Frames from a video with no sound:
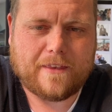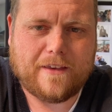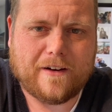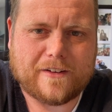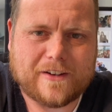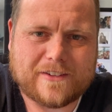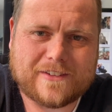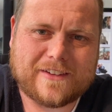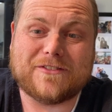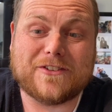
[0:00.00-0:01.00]
Alright guys,
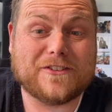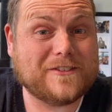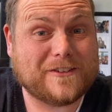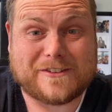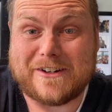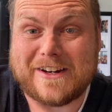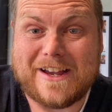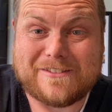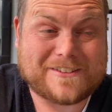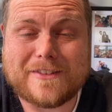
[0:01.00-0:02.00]
so look, there you
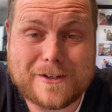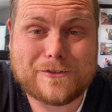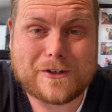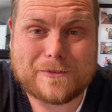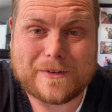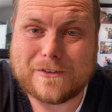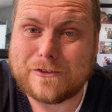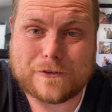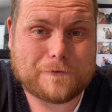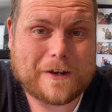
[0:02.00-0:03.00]
have it. This recipe is
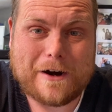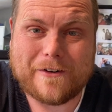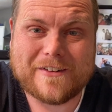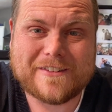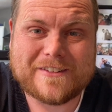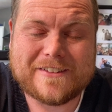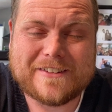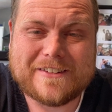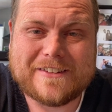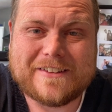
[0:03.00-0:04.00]
just flour,
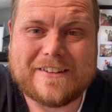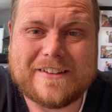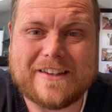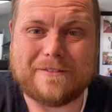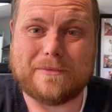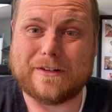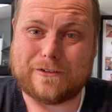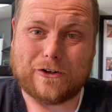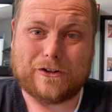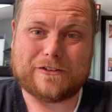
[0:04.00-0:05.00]
bit of
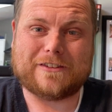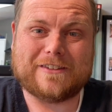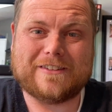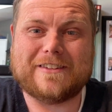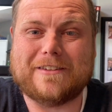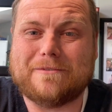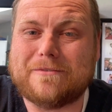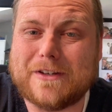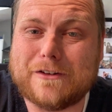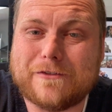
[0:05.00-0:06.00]
salt,
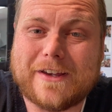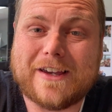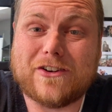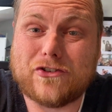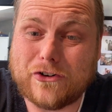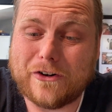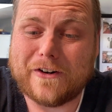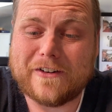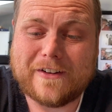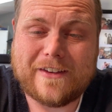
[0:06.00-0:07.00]
bit of sugar,
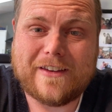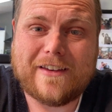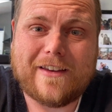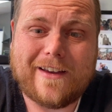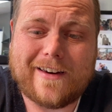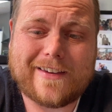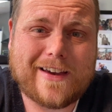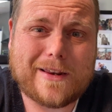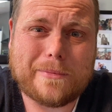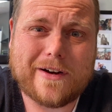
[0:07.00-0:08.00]
and a
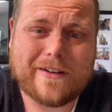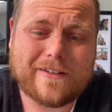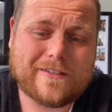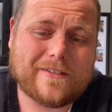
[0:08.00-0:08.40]
can of beer.